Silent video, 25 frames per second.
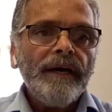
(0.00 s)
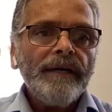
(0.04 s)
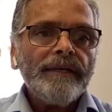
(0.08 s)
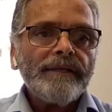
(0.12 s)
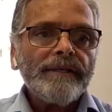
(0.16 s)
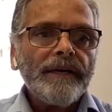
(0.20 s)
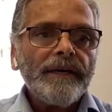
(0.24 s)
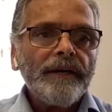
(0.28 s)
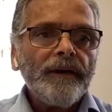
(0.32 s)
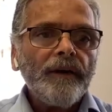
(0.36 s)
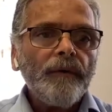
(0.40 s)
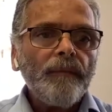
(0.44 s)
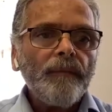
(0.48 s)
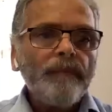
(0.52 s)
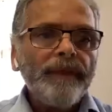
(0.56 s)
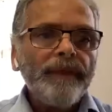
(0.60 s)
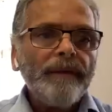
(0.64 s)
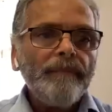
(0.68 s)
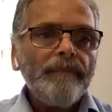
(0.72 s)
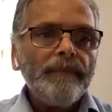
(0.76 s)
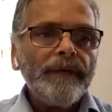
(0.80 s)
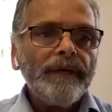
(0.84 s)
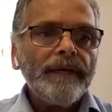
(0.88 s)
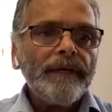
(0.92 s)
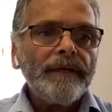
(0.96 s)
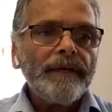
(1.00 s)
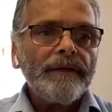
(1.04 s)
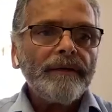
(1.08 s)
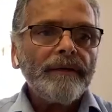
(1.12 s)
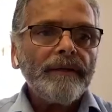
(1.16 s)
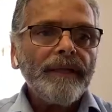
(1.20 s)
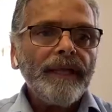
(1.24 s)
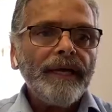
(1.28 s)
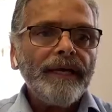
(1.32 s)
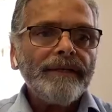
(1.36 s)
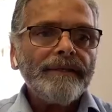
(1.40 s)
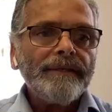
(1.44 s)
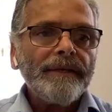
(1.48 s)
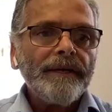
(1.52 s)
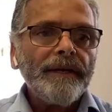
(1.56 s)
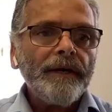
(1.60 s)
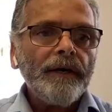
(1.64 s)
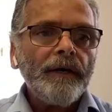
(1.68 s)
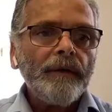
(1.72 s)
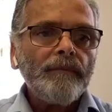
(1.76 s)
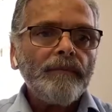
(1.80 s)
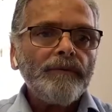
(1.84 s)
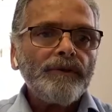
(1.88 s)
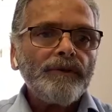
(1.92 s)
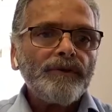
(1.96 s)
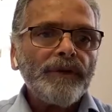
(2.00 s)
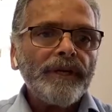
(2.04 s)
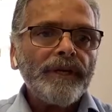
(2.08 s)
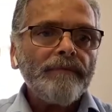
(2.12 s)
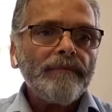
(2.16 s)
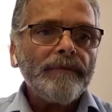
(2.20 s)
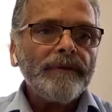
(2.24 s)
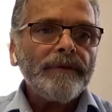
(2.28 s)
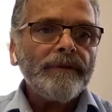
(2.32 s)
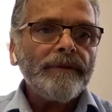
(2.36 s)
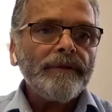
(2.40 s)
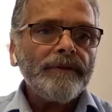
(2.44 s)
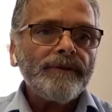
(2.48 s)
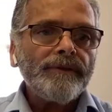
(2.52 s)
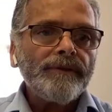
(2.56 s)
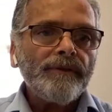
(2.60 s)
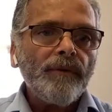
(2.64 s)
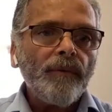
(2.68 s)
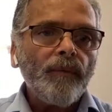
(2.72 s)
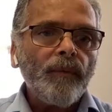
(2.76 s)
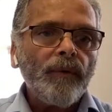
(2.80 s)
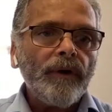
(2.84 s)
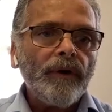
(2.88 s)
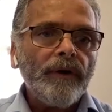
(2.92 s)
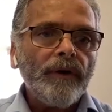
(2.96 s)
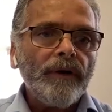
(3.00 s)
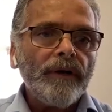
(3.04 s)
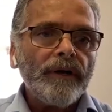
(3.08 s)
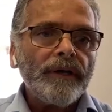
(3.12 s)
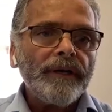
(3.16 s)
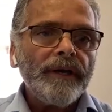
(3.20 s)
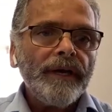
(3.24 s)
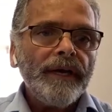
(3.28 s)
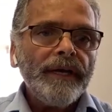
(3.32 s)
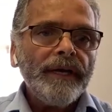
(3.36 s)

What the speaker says: to help them heal and to help treatments work?